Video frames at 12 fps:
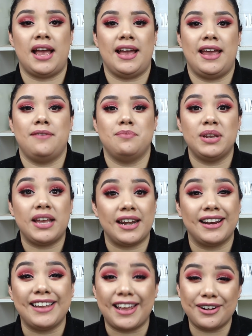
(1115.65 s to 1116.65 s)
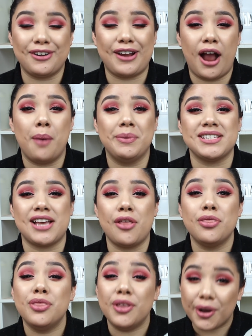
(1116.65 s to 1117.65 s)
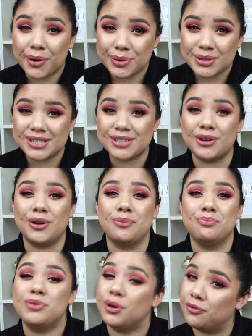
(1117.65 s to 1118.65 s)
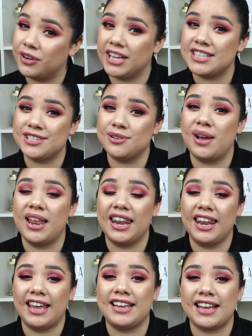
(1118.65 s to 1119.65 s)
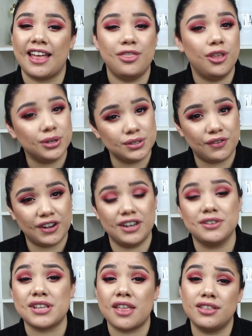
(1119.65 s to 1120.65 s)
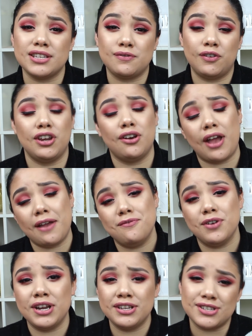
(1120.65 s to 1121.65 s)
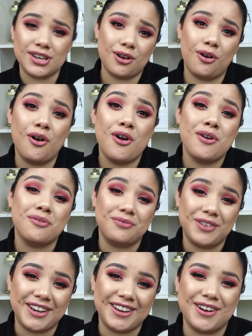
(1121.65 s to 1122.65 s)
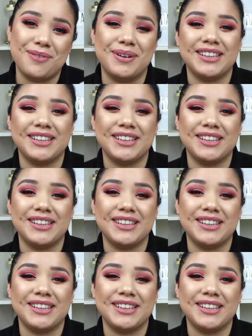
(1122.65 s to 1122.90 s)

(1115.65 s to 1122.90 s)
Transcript: I've been getting a lot of great comments on those, so don't forget to like those videos and this video, every single video.